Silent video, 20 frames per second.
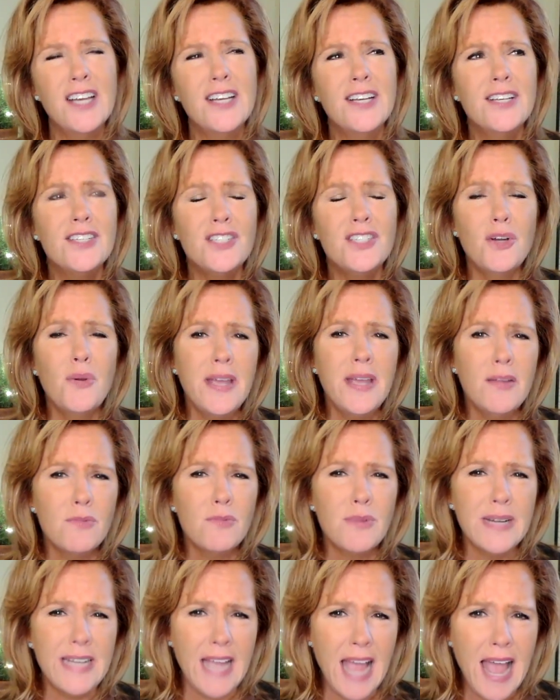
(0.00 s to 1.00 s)
So in
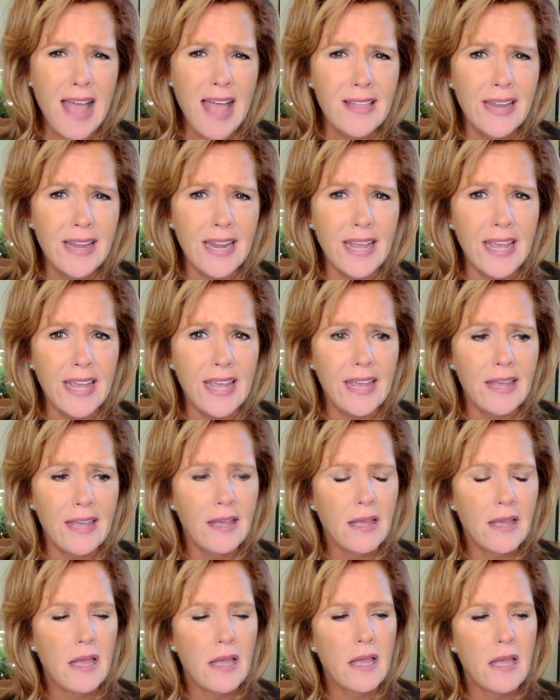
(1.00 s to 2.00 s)
reality,
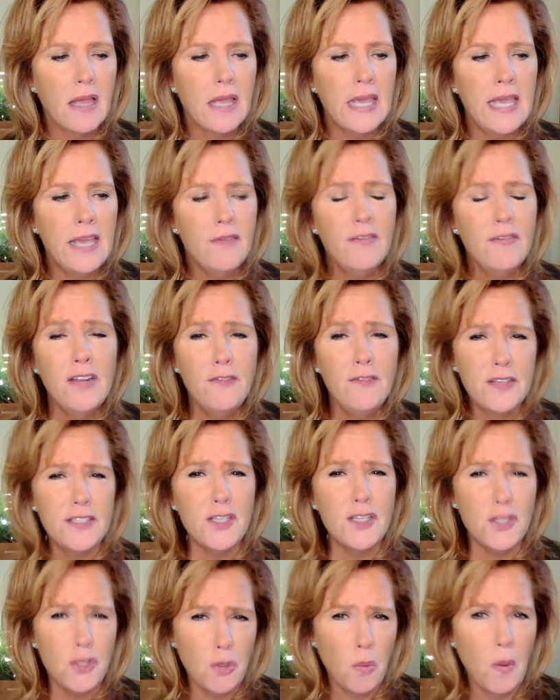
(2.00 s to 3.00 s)
even if it's
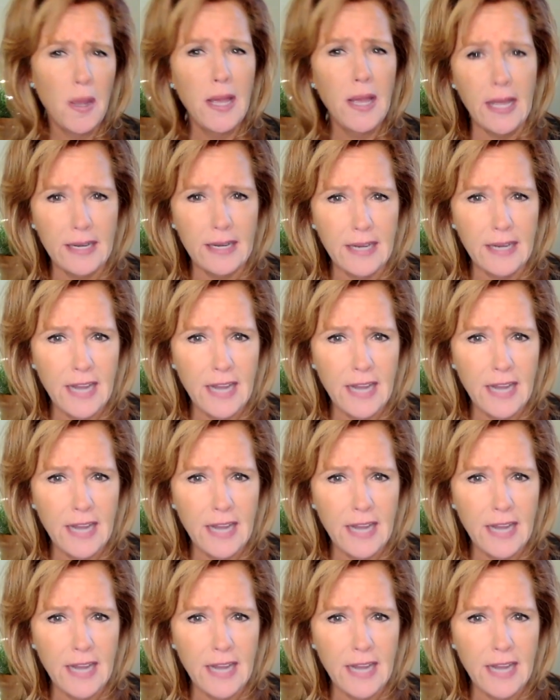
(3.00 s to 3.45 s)
a twin,